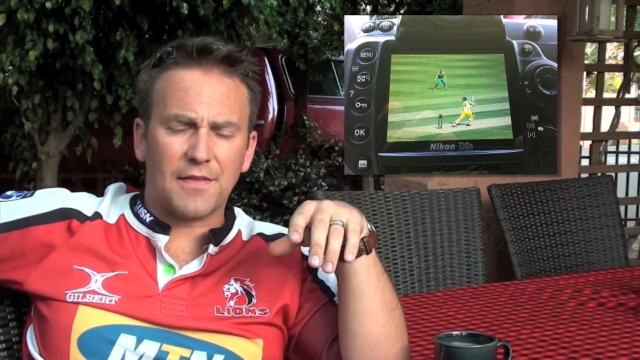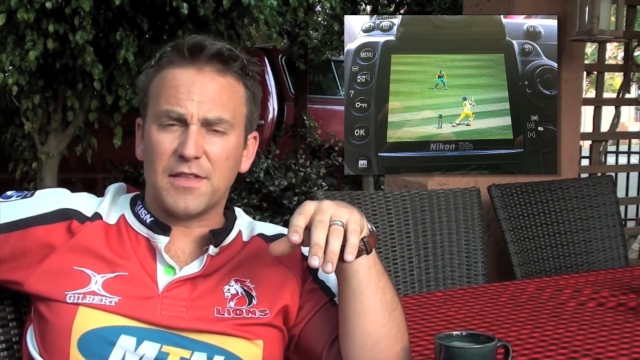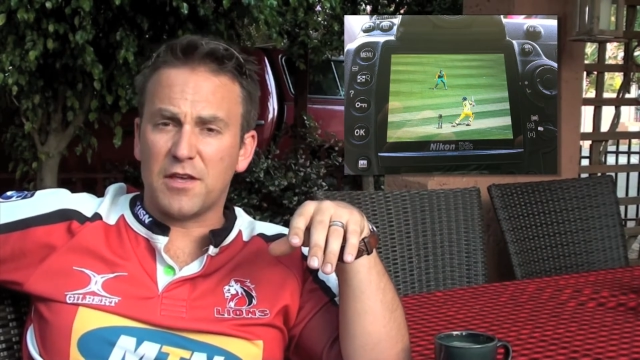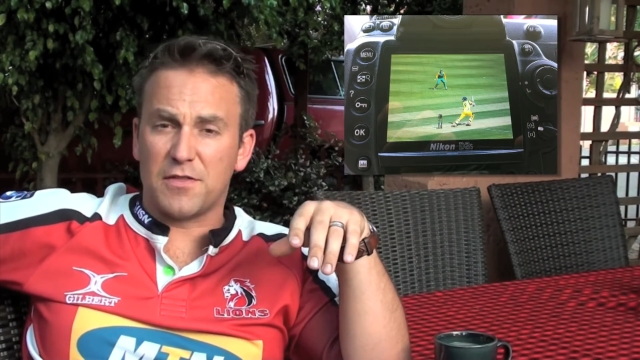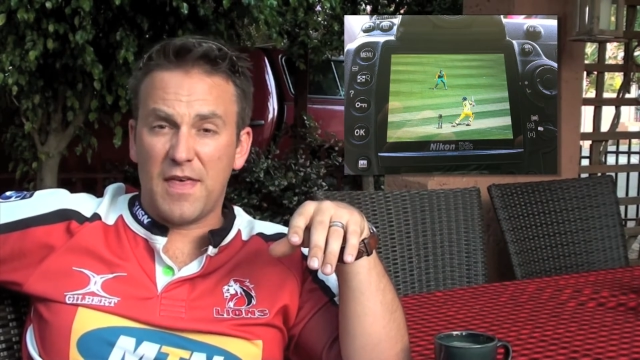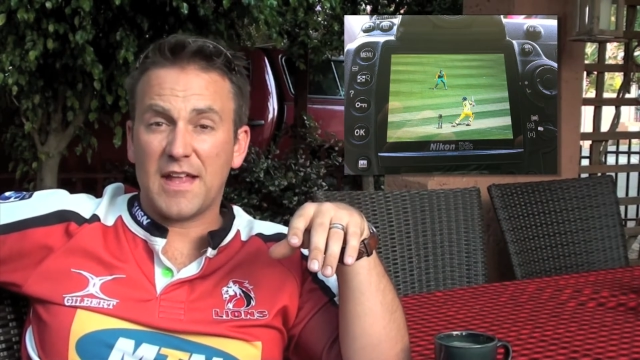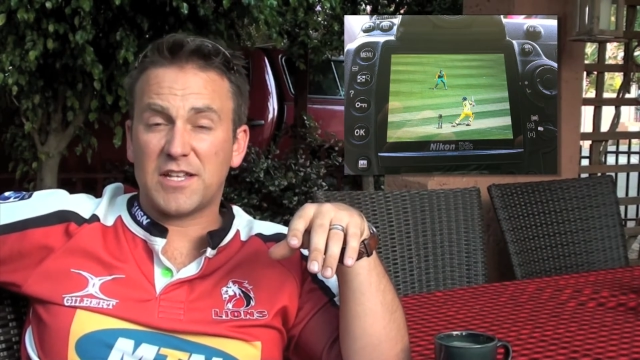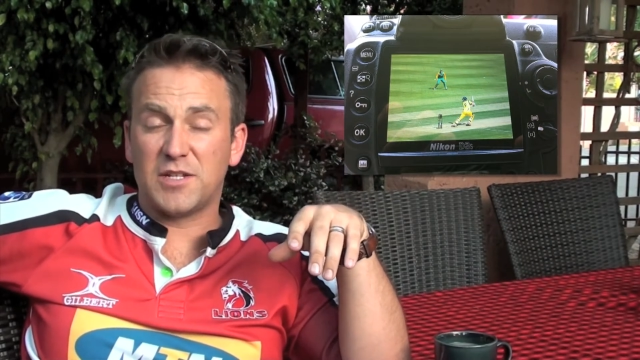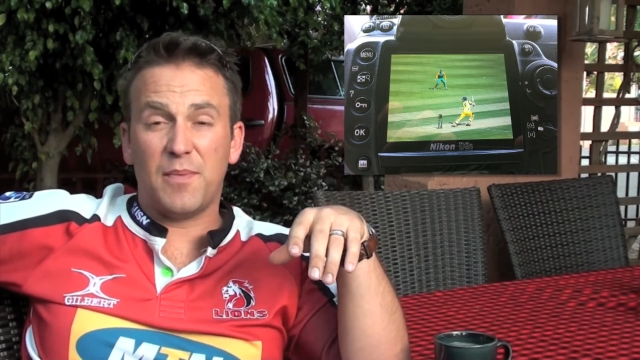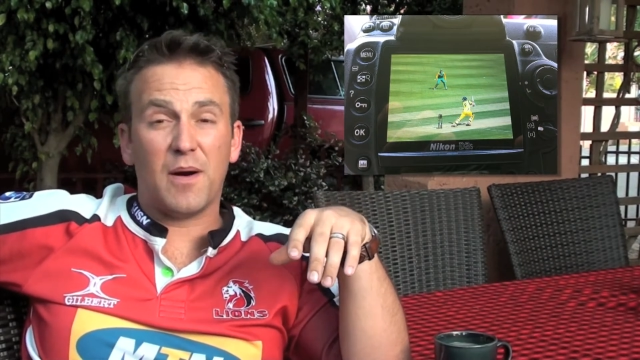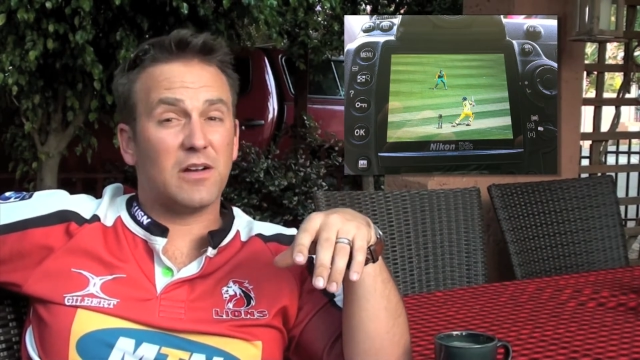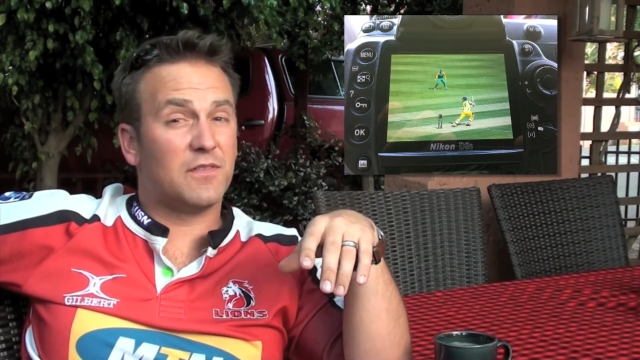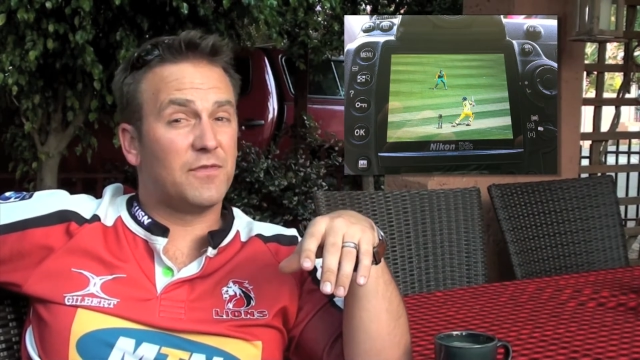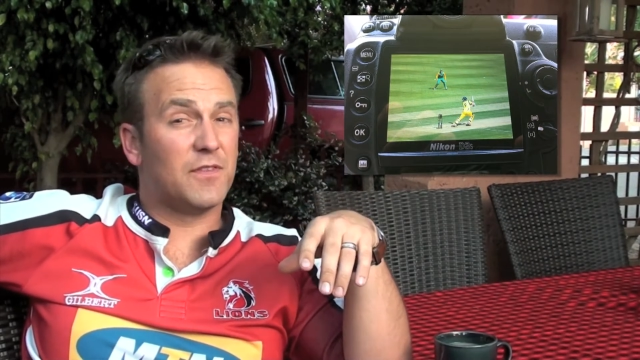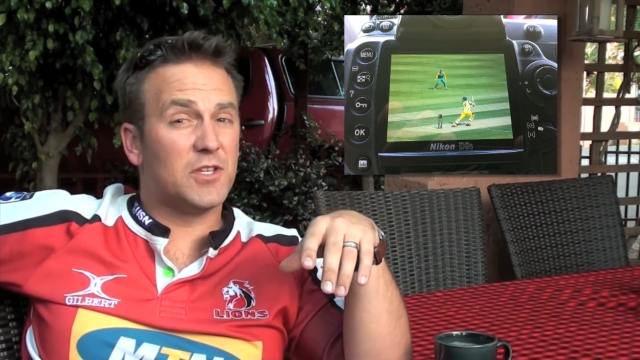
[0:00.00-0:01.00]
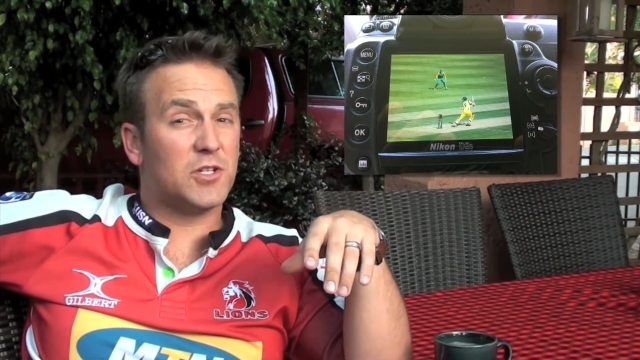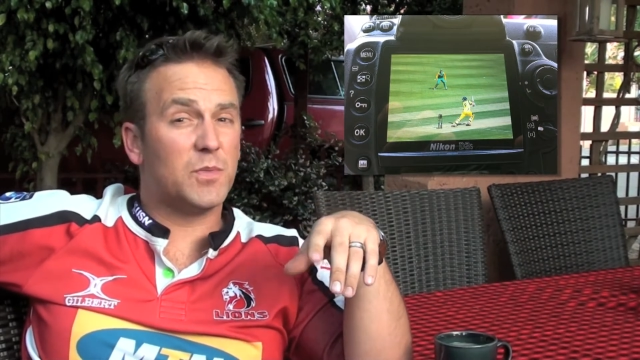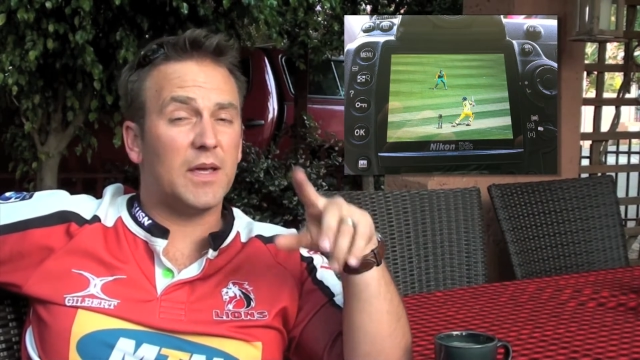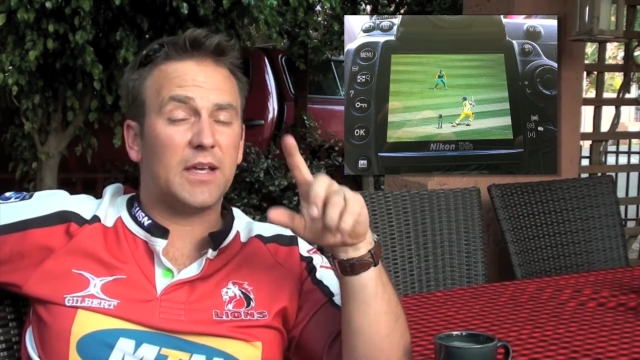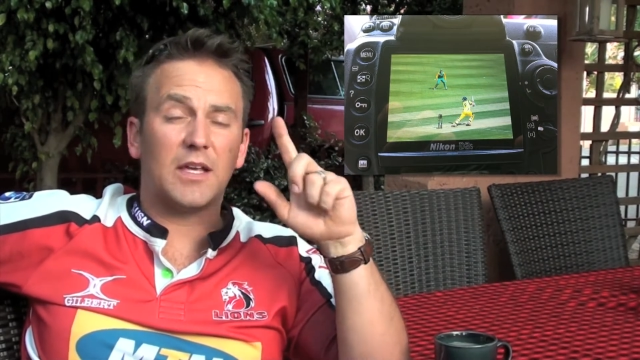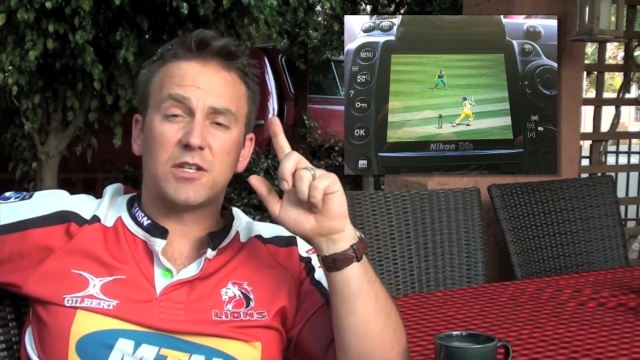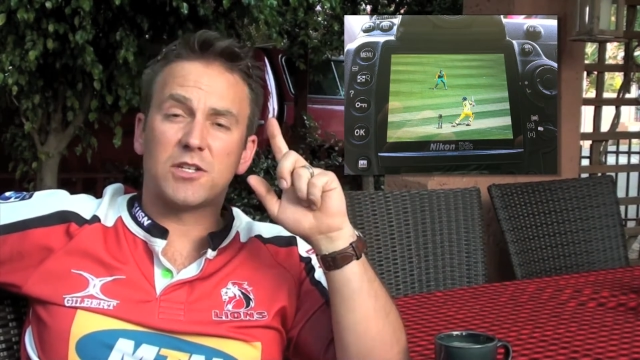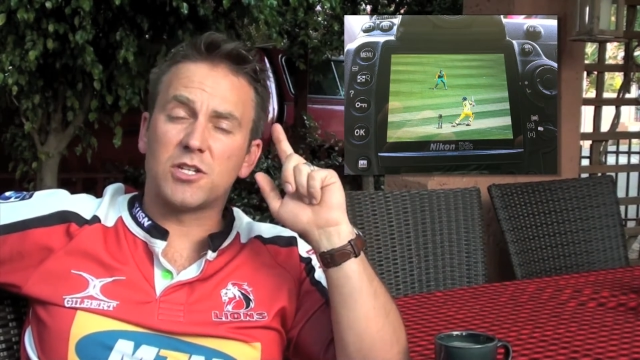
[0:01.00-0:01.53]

I think that's about it for this weekend.